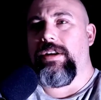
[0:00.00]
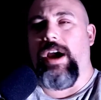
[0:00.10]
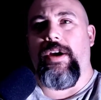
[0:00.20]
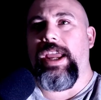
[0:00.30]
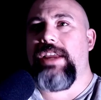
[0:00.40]

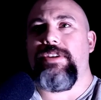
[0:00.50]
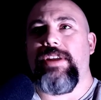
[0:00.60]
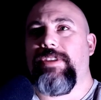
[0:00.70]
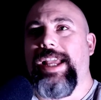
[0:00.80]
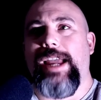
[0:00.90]
Even if
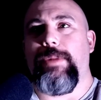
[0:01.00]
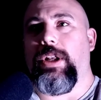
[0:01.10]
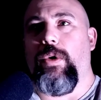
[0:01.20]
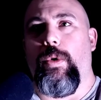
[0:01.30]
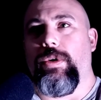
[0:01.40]
the game had
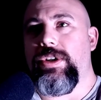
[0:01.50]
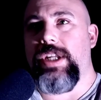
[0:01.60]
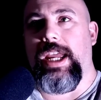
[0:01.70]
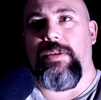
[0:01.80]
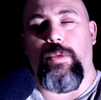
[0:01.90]
launched,
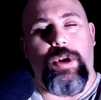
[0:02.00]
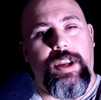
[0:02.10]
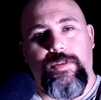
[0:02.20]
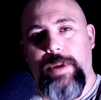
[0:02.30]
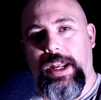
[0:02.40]
it wouldn't have been